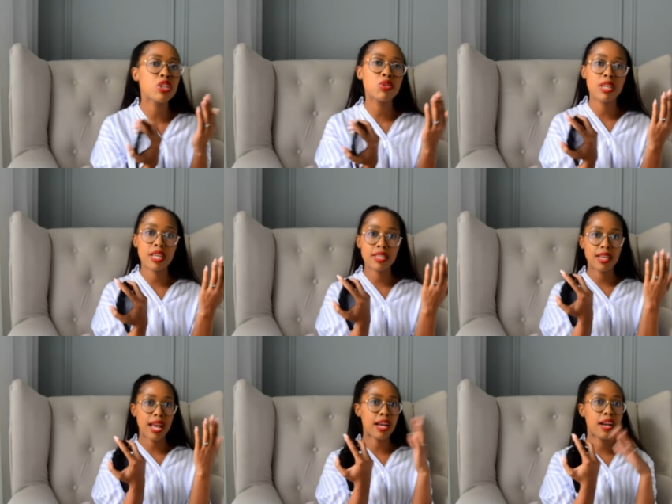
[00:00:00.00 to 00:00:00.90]
there's no
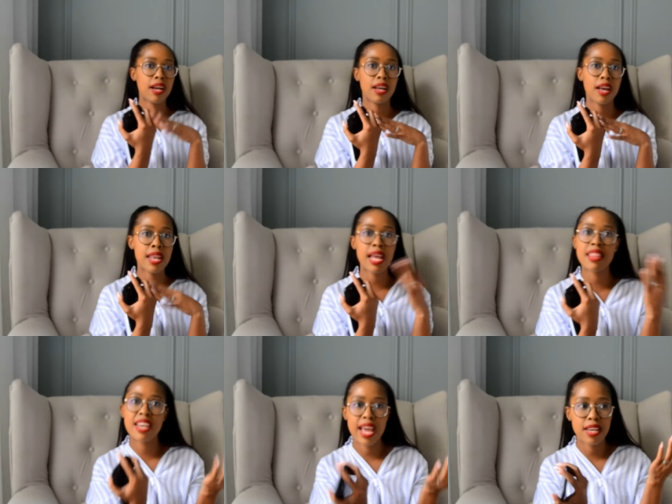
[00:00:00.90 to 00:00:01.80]
need to get like
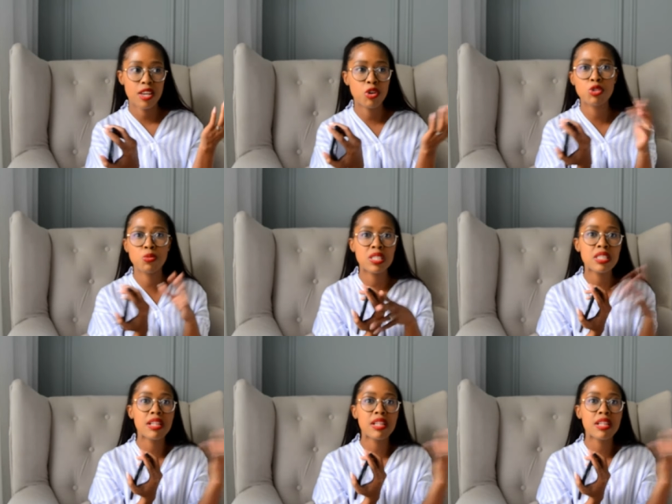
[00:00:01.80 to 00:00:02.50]
another nanny,